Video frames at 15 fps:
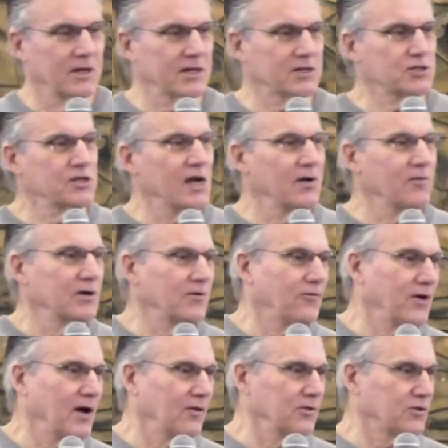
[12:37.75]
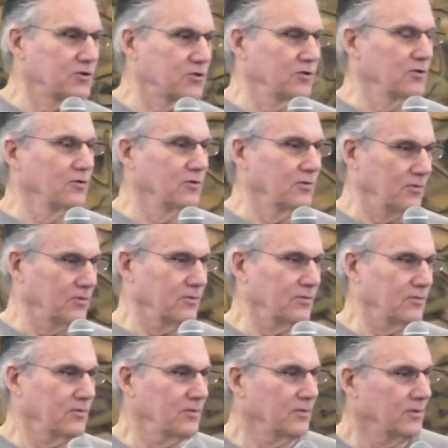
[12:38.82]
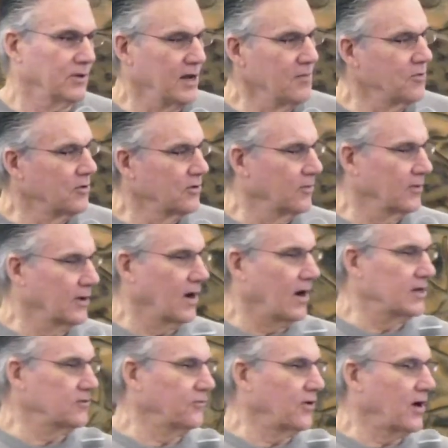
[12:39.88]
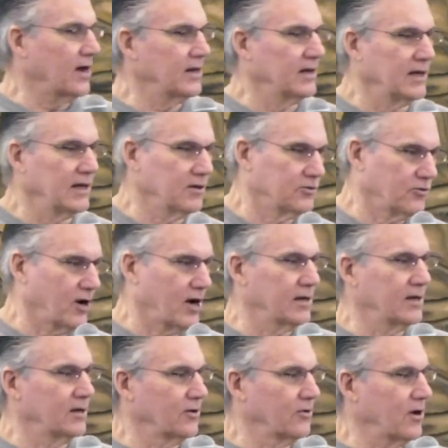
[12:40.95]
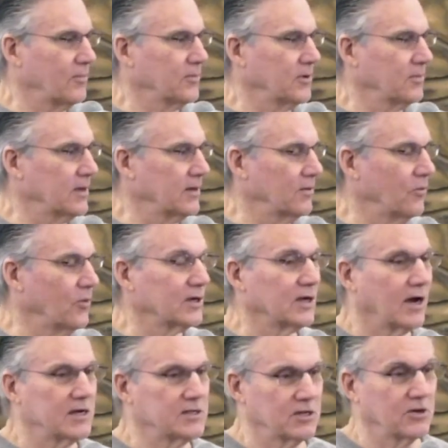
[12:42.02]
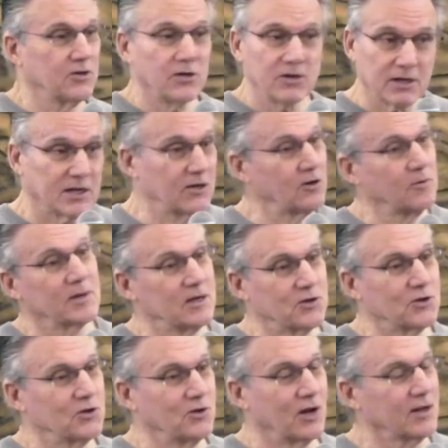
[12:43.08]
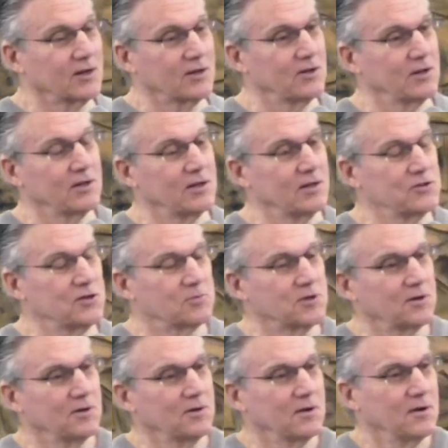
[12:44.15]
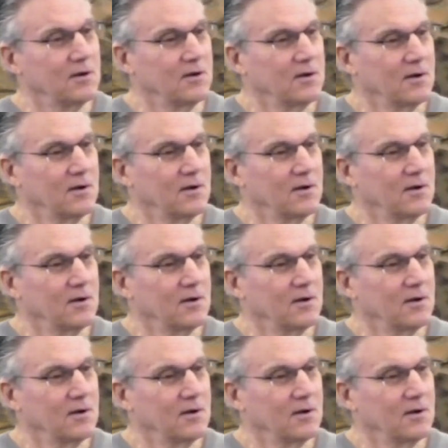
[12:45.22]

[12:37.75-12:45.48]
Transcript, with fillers: The next day, when he found the two Hebrew guys fighting, he tried to interrupt them, and the one guy said, Are you going to kill me too, like you did the Egyptian?